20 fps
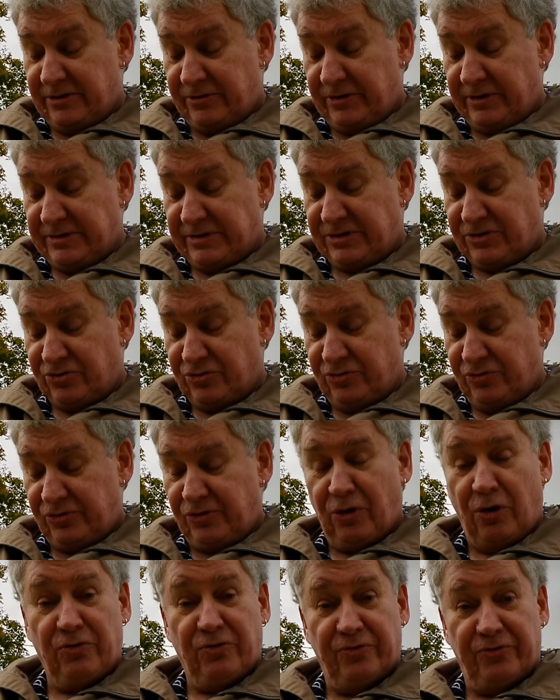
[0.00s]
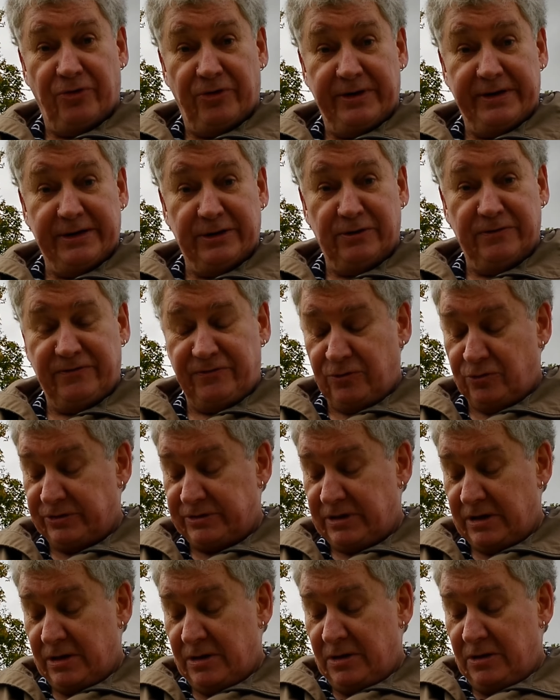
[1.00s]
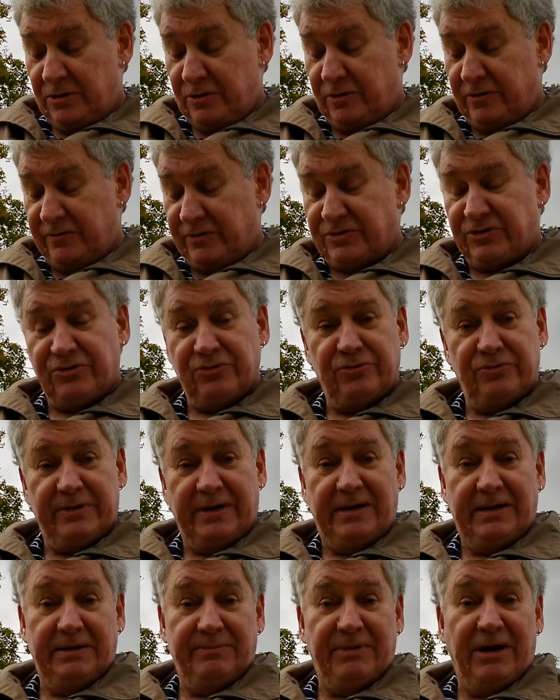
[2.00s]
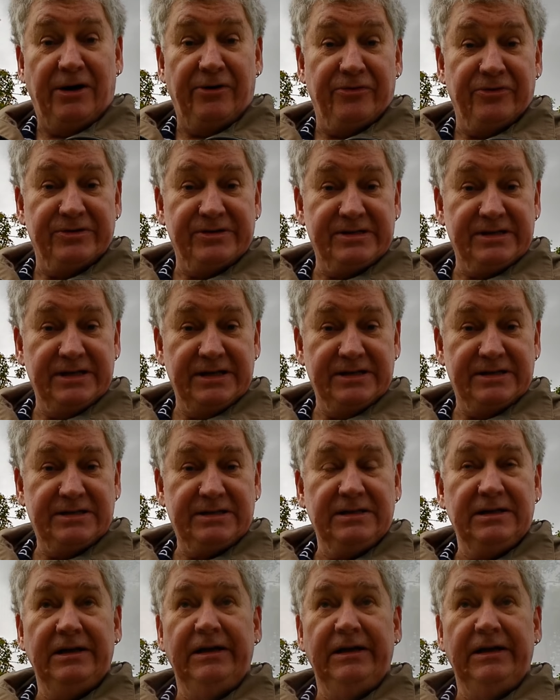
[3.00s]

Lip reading: it runs through Cockleroy Hill Fort over to Arthur's Seat.